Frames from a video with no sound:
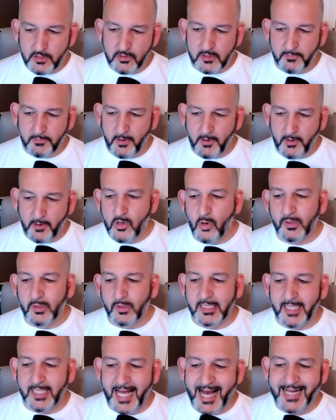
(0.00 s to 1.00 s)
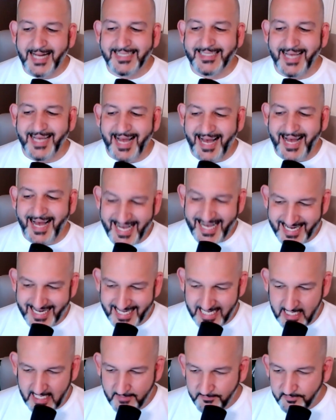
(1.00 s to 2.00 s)
use the promo code
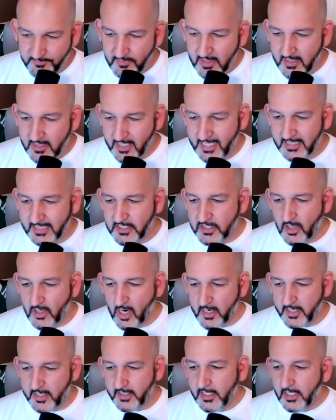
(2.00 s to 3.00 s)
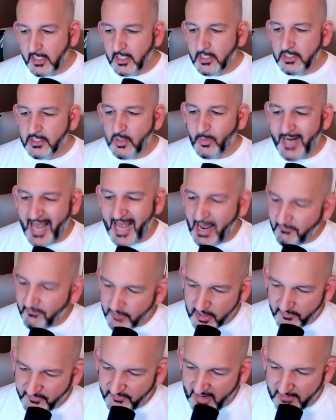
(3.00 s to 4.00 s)
LOCKEDON to get started. So
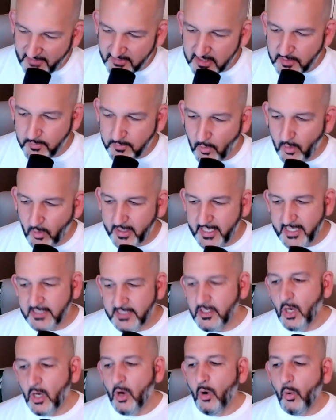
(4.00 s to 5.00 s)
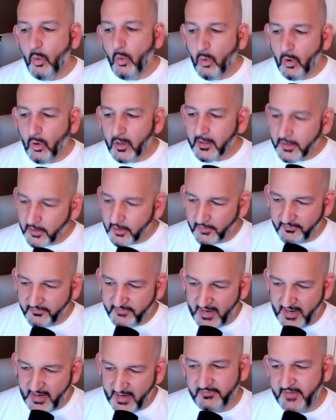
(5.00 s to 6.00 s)
whatever your favorite sport is or your
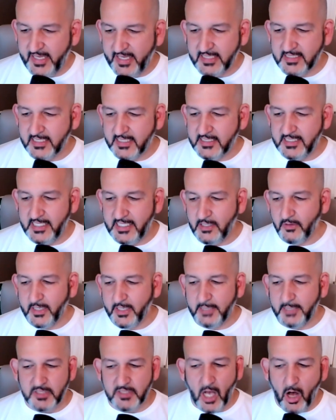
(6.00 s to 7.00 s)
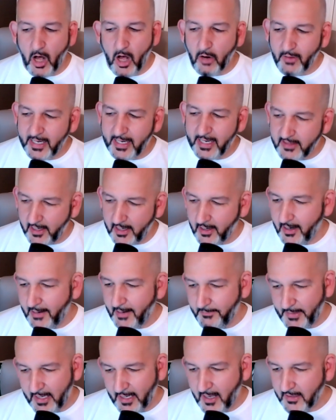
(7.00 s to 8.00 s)
favorite Vegas casino games, all right there
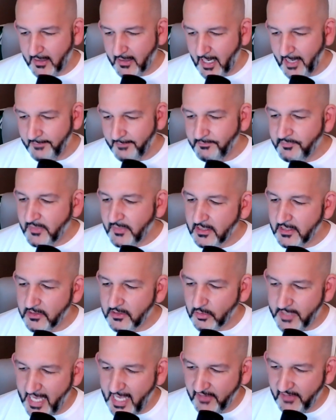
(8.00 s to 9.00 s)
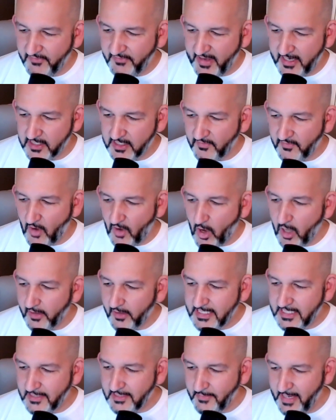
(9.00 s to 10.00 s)
at BetOnline. So take advantage of all
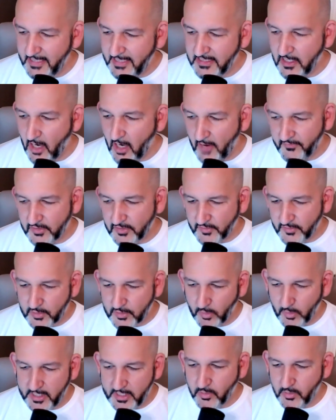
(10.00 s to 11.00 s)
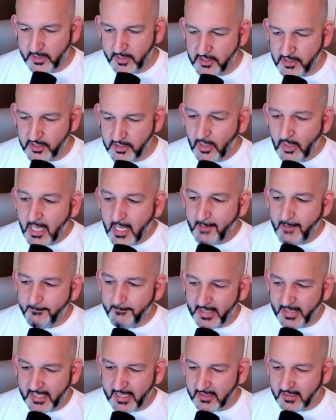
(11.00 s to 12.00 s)
these amazing offers for 2022.
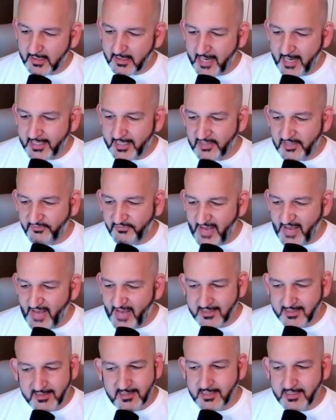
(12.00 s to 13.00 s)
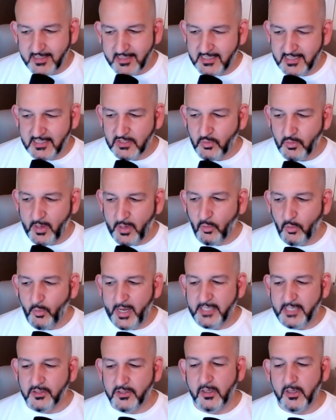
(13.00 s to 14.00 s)
BetOnline is the fastest and easiest way to
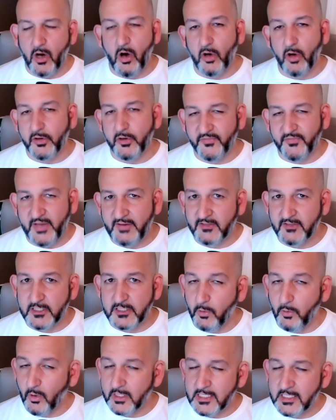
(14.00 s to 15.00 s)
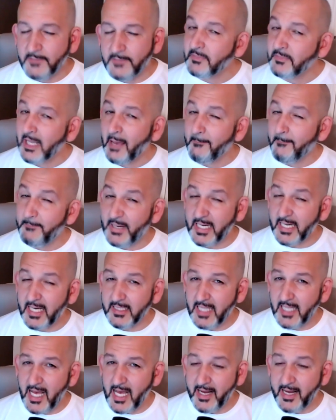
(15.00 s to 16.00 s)
wager on all your favorite sports.
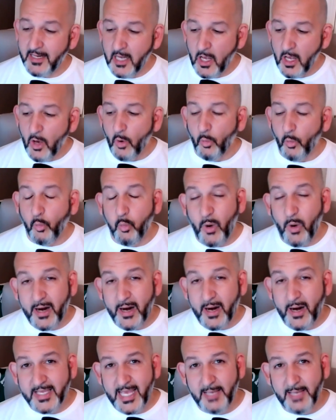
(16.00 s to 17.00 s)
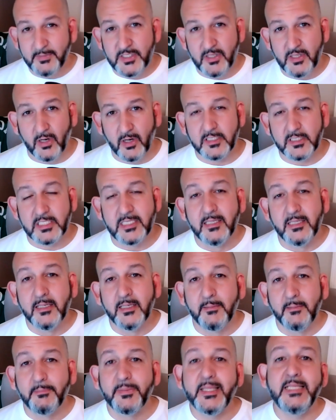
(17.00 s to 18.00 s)
BetOnline, where the game starts.
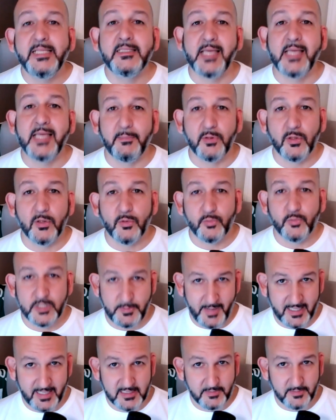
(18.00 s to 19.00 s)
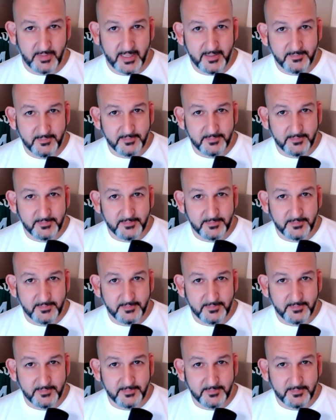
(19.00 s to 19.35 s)
Please gamble responsibly.